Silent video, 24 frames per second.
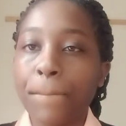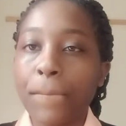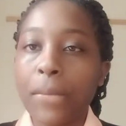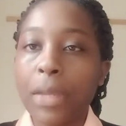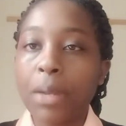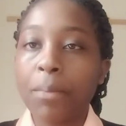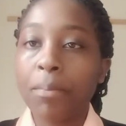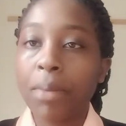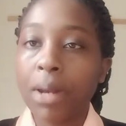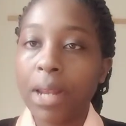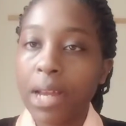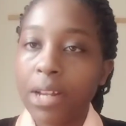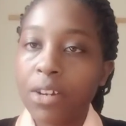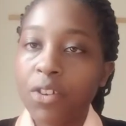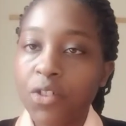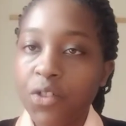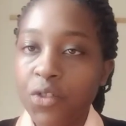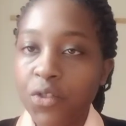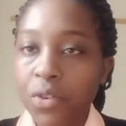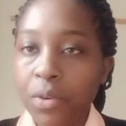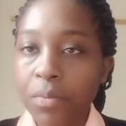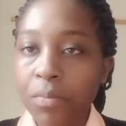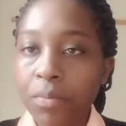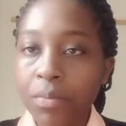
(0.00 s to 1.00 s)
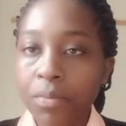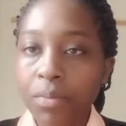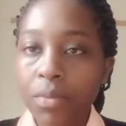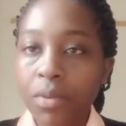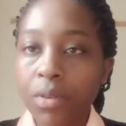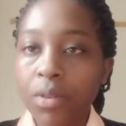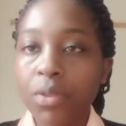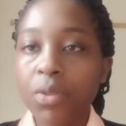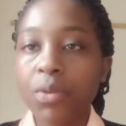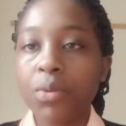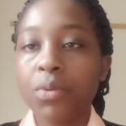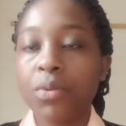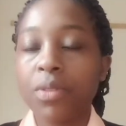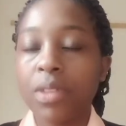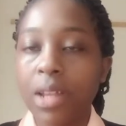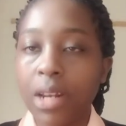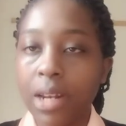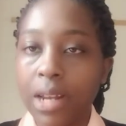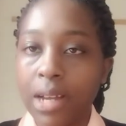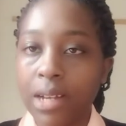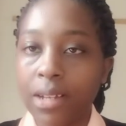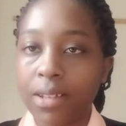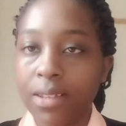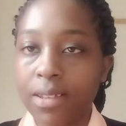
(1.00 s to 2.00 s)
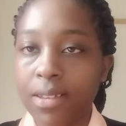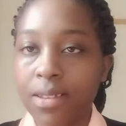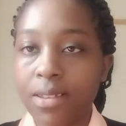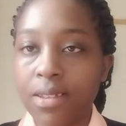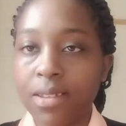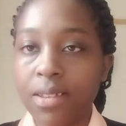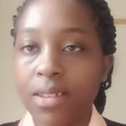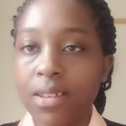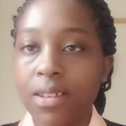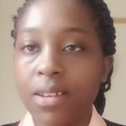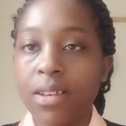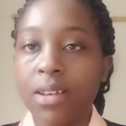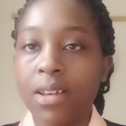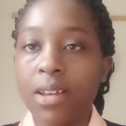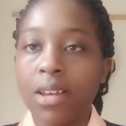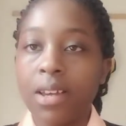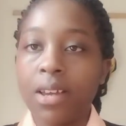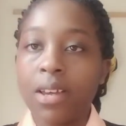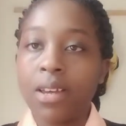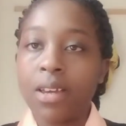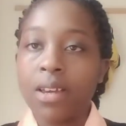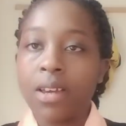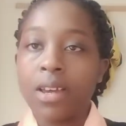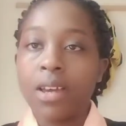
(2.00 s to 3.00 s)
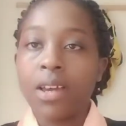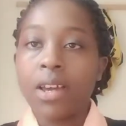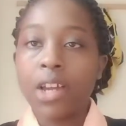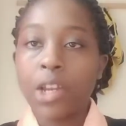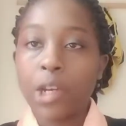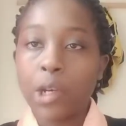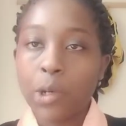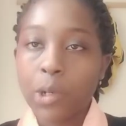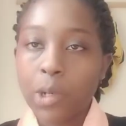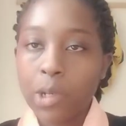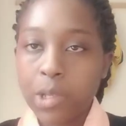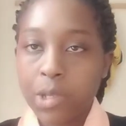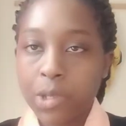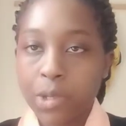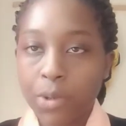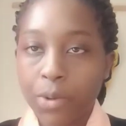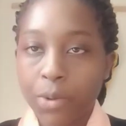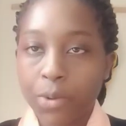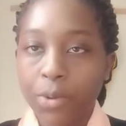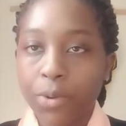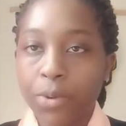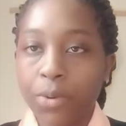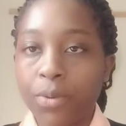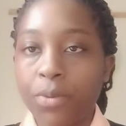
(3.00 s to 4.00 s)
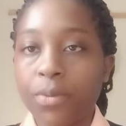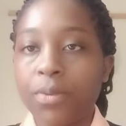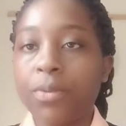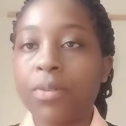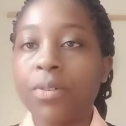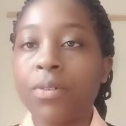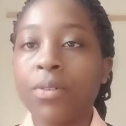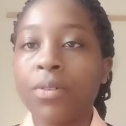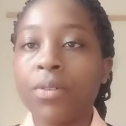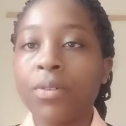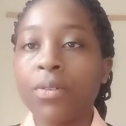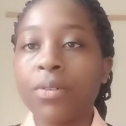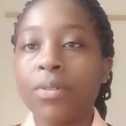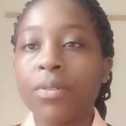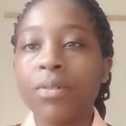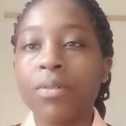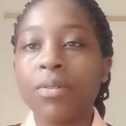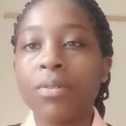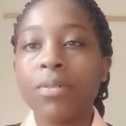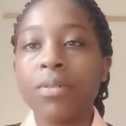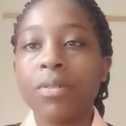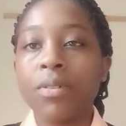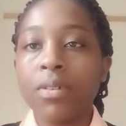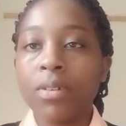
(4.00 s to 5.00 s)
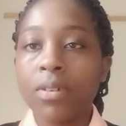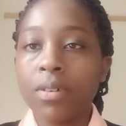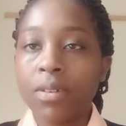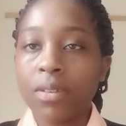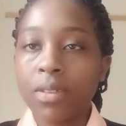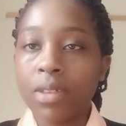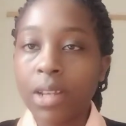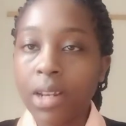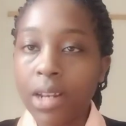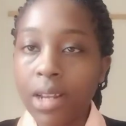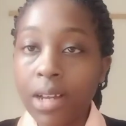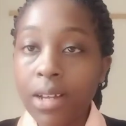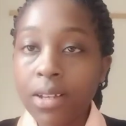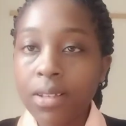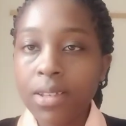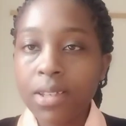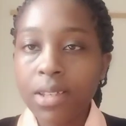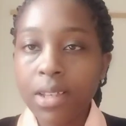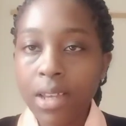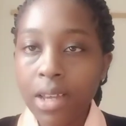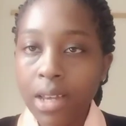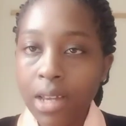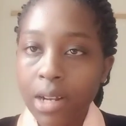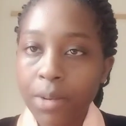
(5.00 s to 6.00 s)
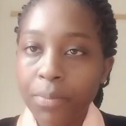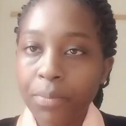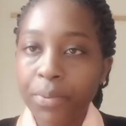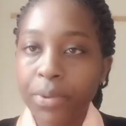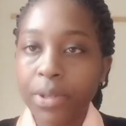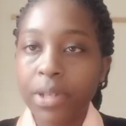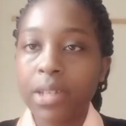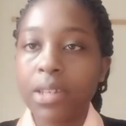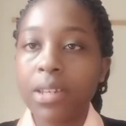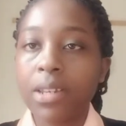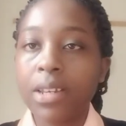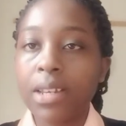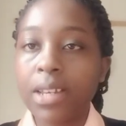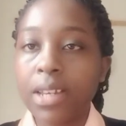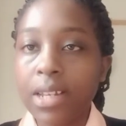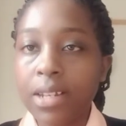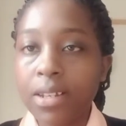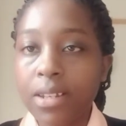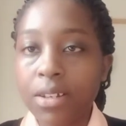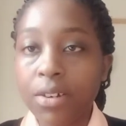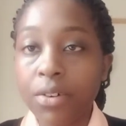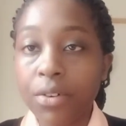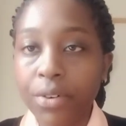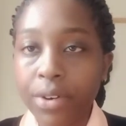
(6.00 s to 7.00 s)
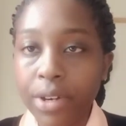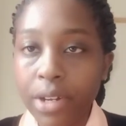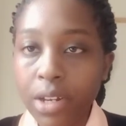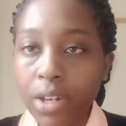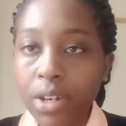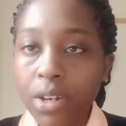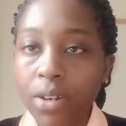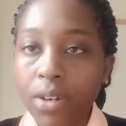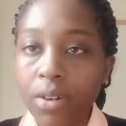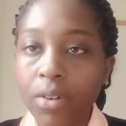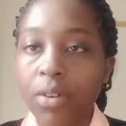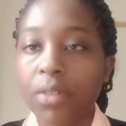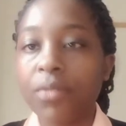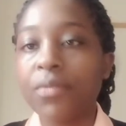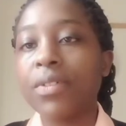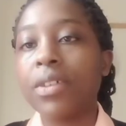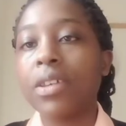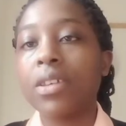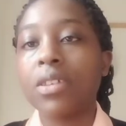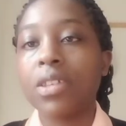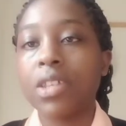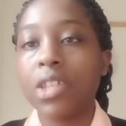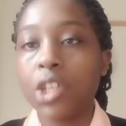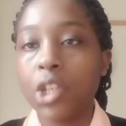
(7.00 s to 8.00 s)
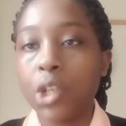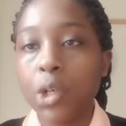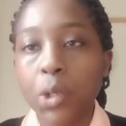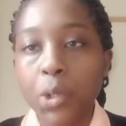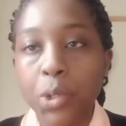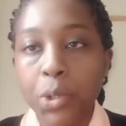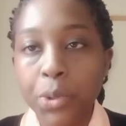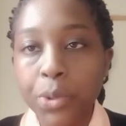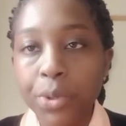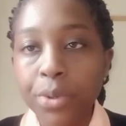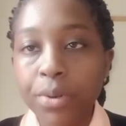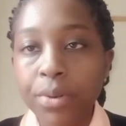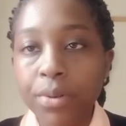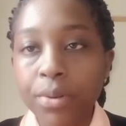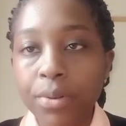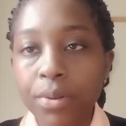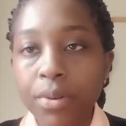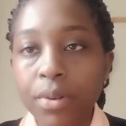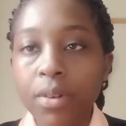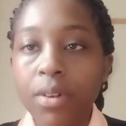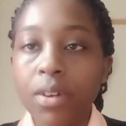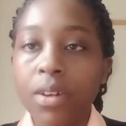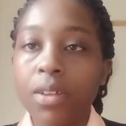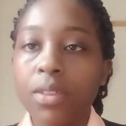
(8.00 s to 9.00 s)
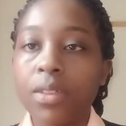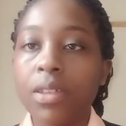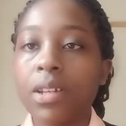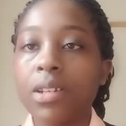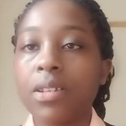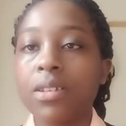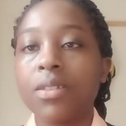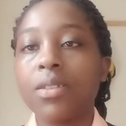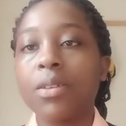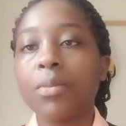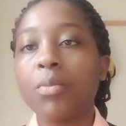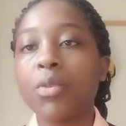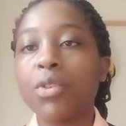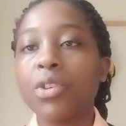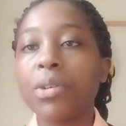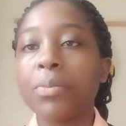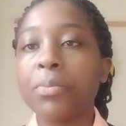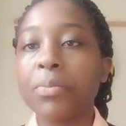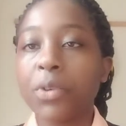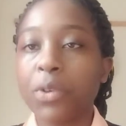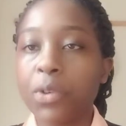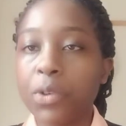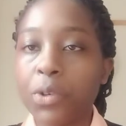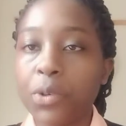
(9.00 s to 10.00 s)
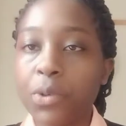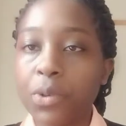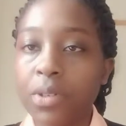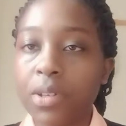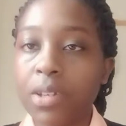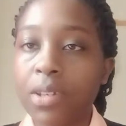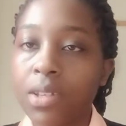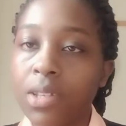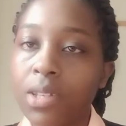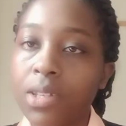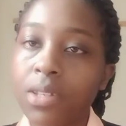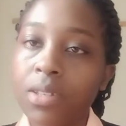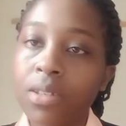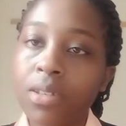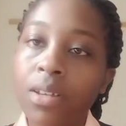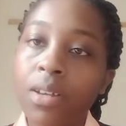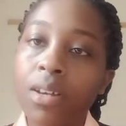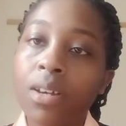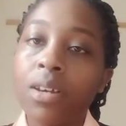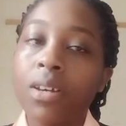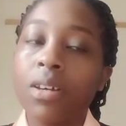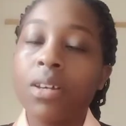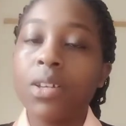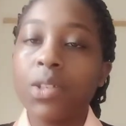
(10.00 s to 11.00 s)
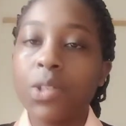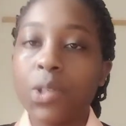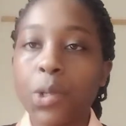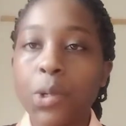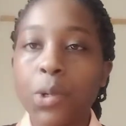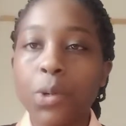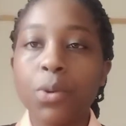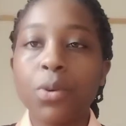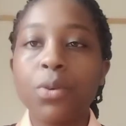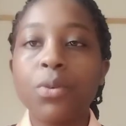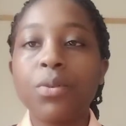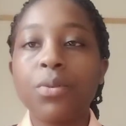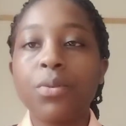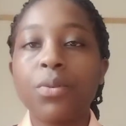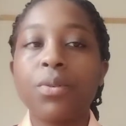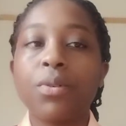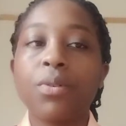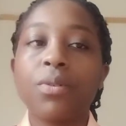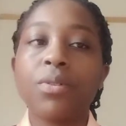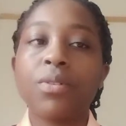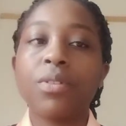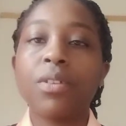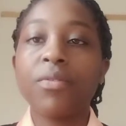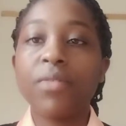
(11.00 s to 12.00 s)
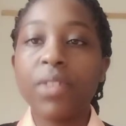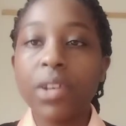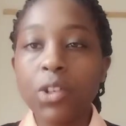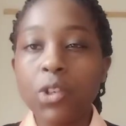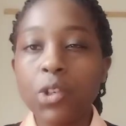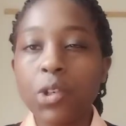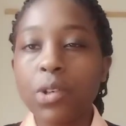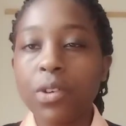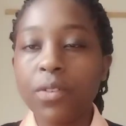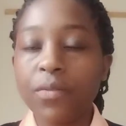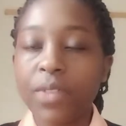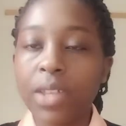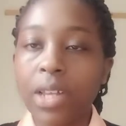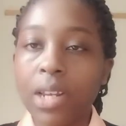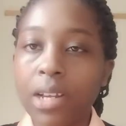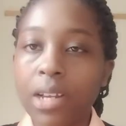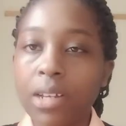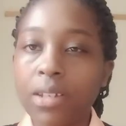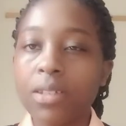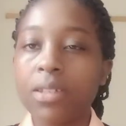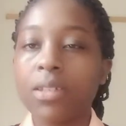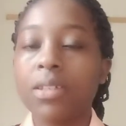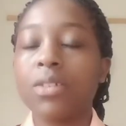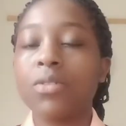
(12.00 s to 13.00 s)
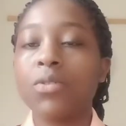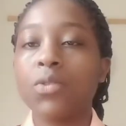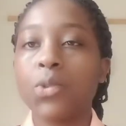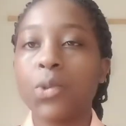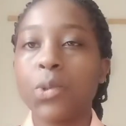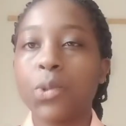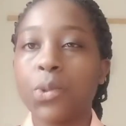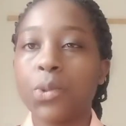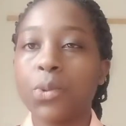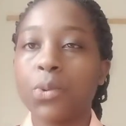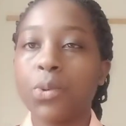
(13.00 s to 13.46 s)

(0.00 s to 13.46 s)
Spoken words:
bloodstream through the lungs. And also the lungs help in getting rid of the CO2 that the body produces. So the function of the lungs is to